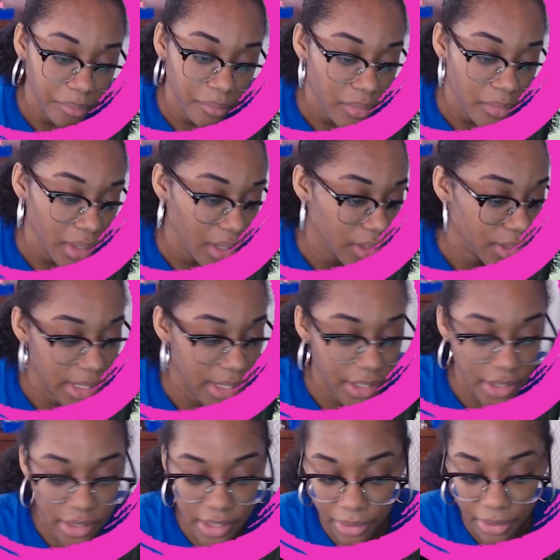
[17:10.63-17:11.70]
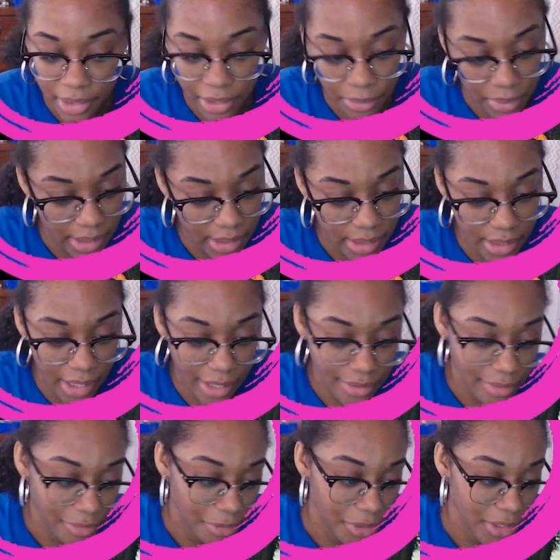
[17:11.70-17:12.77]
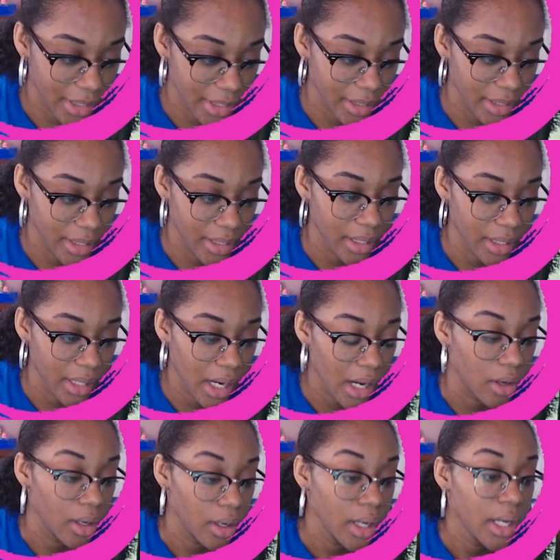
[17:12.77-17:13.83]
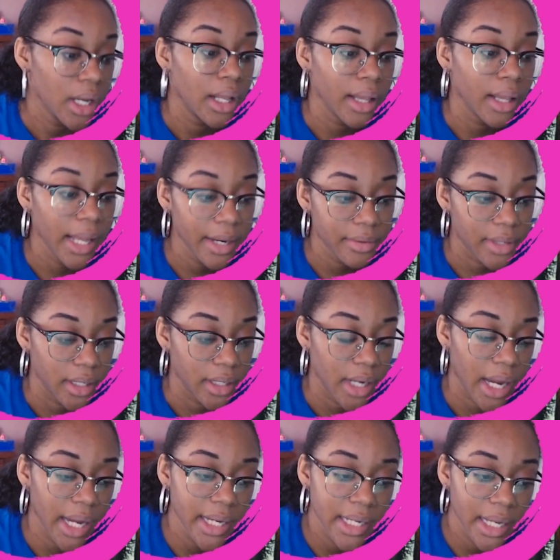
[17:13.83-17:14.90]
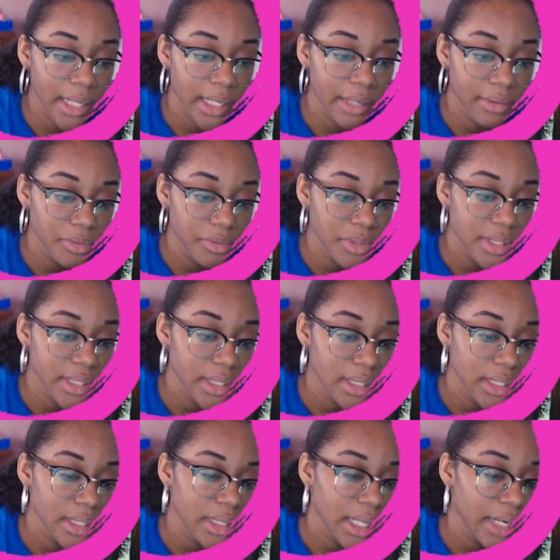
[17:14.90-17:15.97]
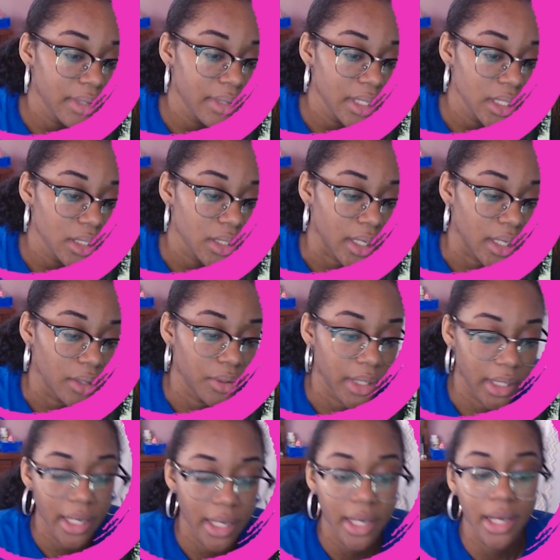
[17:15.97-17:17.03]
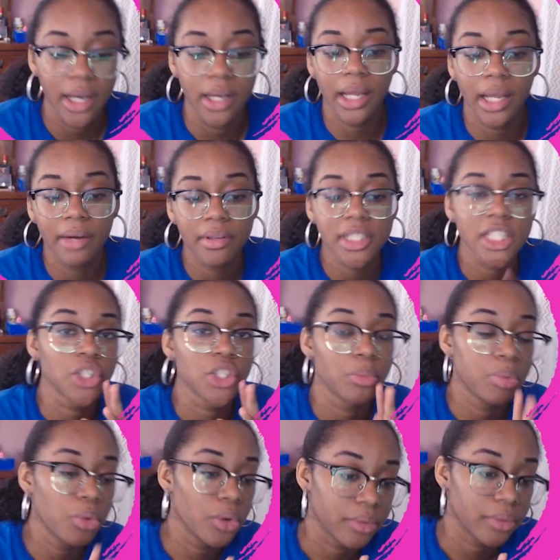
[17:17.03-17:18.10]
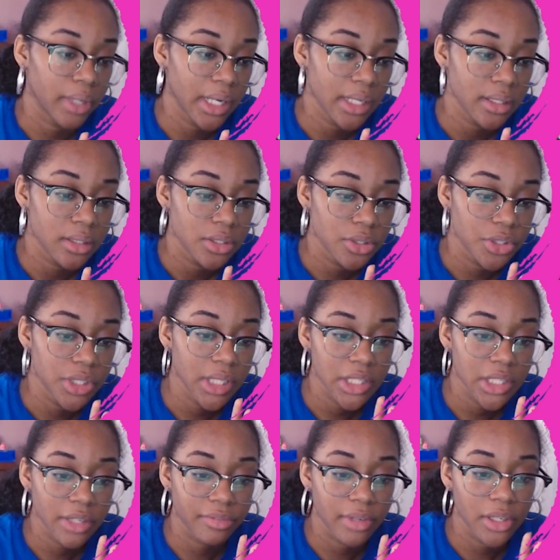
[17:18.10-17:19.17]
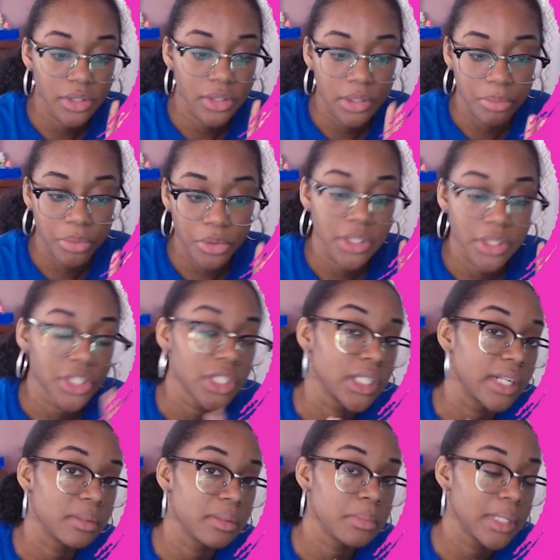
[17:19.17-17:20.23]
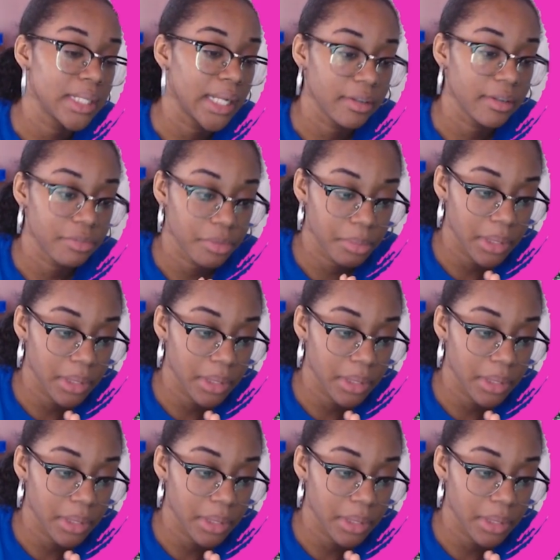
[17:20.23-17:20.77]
So he's just down here with these guys, unfortunately. Oh, Lyra. I got Lyra recently. Lyra, okay. Lyra's a support, right? So she's actually a very good support. She could definitely be an A for me.